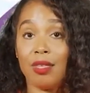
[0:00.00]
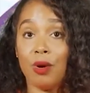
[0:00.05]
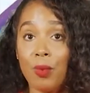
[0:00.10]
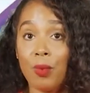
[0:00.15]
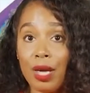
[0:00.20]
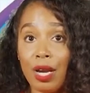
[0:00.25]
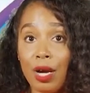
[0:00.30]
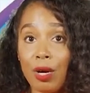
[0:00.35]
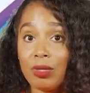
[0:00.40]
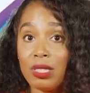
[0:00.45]
The
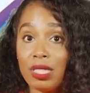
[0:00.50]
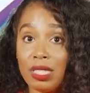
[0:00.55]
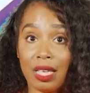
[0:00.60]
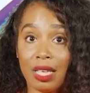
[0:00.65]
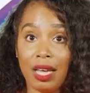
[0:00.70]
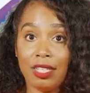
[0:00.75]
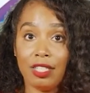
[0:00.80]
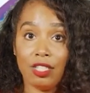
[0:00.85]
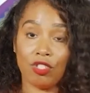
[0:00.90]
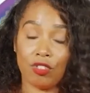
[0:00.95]
widow's
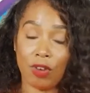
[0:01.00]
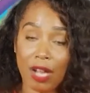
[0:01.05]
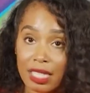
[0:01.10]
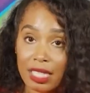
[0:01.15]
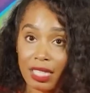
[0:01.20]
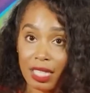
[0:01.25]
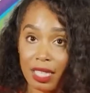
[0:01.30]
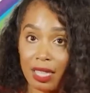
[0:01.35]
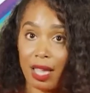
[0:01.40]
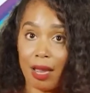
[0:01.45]
son
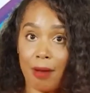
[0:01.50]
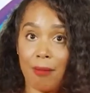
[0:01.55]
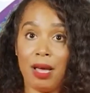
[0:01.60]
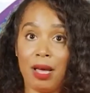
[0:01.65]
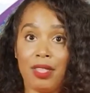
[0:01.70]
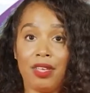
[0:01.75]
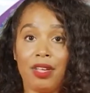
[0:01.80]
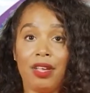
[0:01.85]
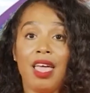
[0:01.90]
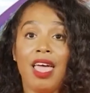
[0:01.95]
trusted their
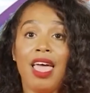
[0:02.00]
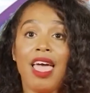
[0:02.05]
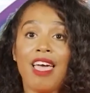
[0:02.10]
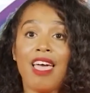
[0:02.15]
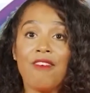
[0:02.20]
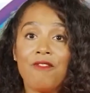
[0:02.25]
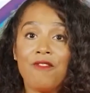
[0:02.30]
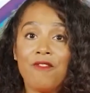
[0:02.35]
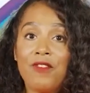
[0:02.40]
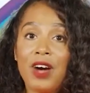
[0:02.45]
mother
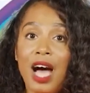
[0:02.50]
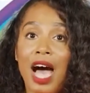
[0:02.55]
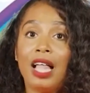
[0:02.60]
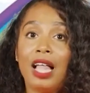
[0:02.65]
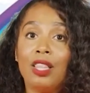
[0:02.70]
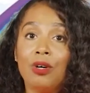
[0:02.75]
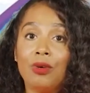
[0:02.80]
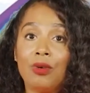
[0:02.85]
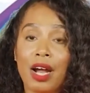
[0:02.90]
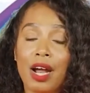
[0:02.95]
and
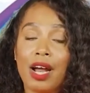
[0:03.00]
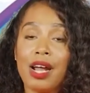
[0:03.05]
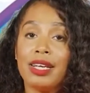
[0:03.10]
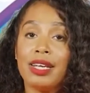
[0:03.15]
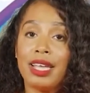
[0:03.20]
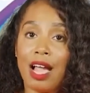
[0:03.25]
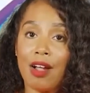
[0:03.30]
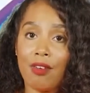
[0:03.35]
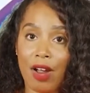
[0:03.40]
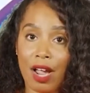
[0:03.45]
followed
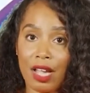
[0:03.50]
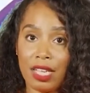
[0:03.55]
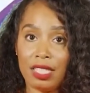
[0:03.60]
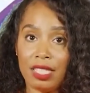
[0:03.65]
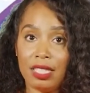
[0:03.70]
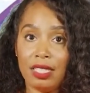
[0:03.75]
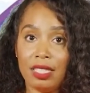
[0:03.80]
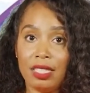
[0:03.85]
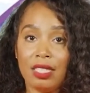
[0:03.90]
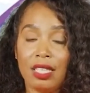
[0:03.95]
her
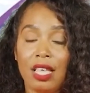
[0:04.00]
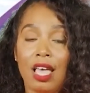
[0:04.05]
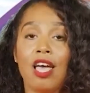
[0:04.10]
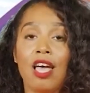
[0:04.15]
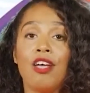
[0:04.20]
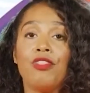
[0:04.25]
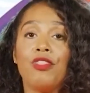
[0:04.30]
directions.